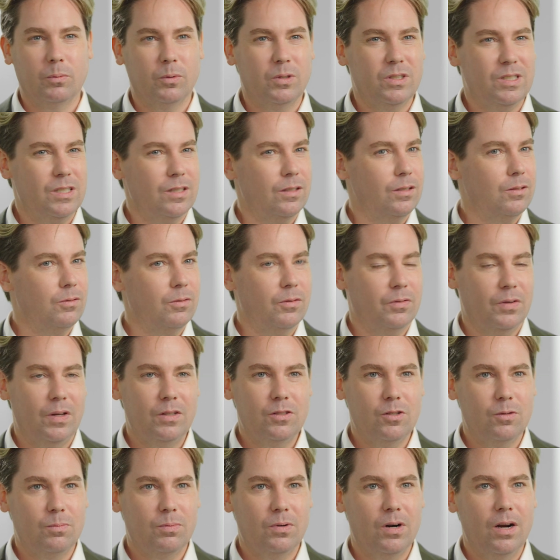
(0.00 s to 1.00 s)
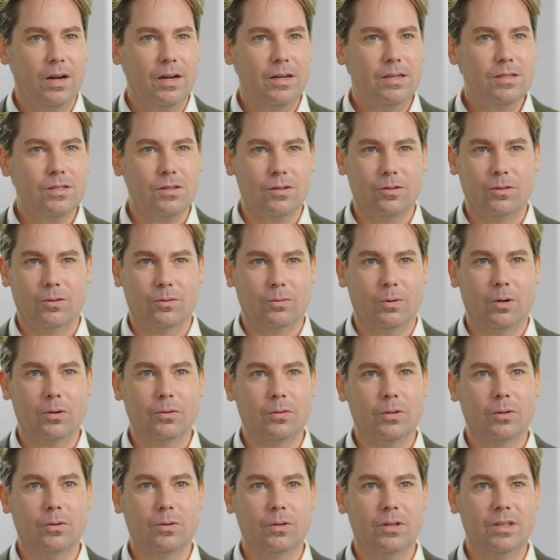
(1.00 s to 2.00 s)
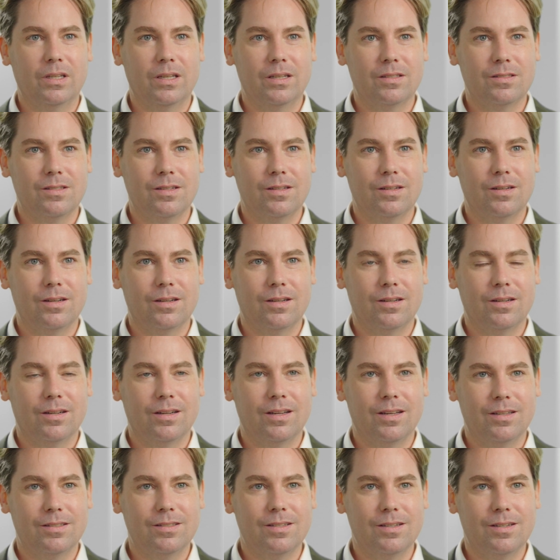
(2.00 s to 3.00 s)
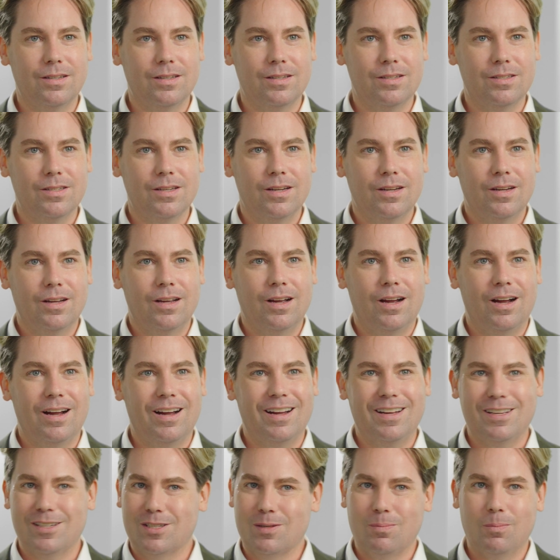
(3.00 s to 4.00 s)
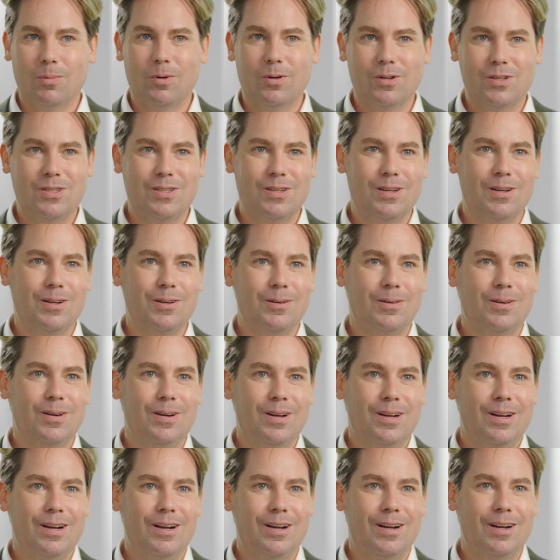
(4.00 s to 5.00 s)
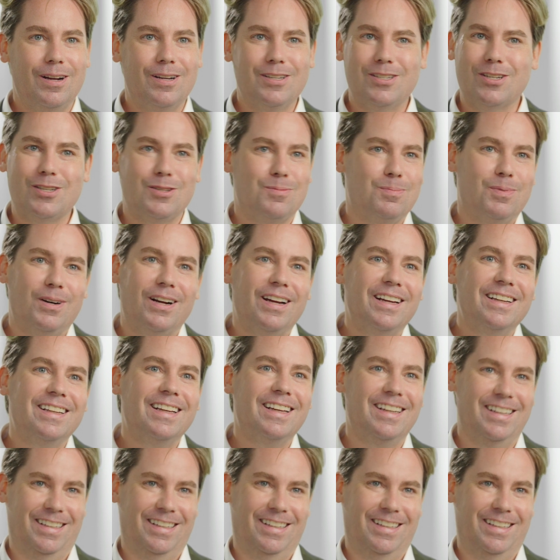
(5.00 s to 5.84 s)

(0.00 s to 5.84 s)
we're dealing with enterprise or growth-oriented entities, it's more so just pride.